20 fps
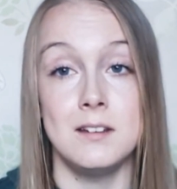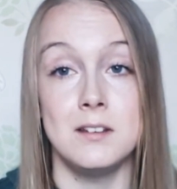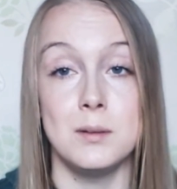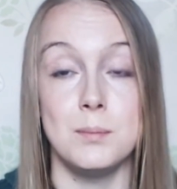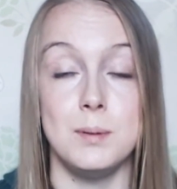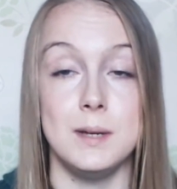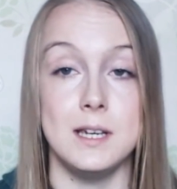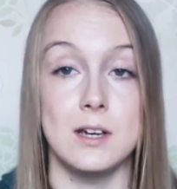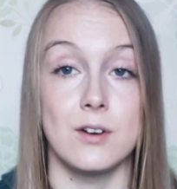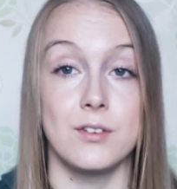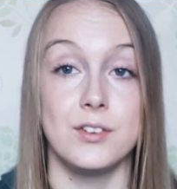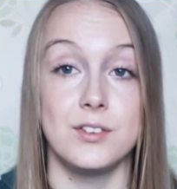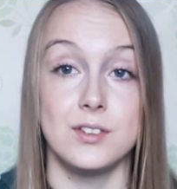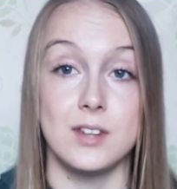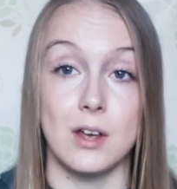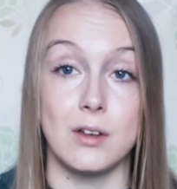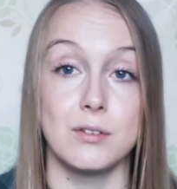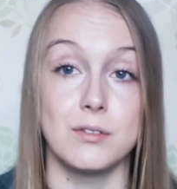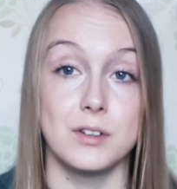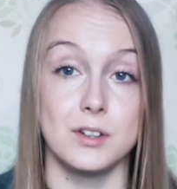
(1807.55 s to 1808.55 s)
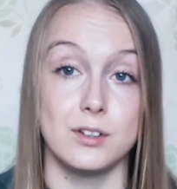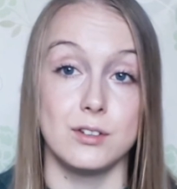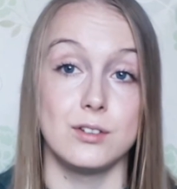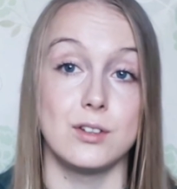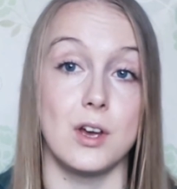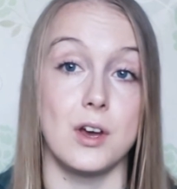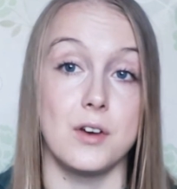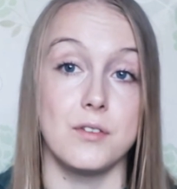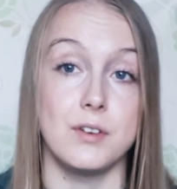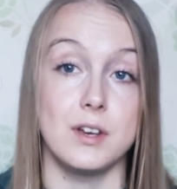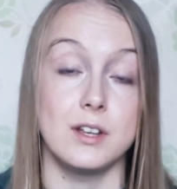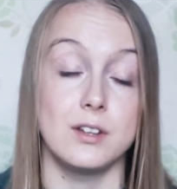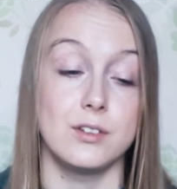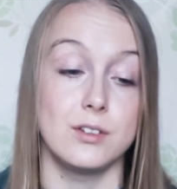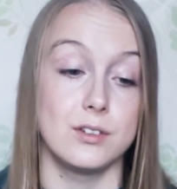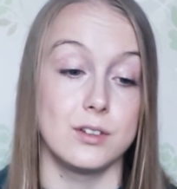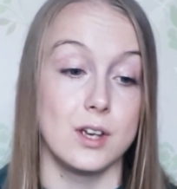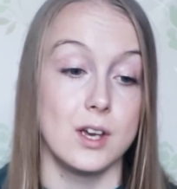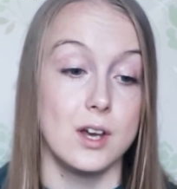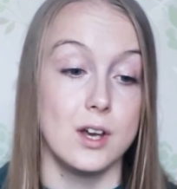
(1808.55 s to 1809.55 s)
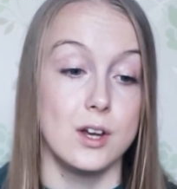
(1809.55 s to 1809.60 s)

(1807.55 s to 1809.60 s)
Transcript: to be of selfless service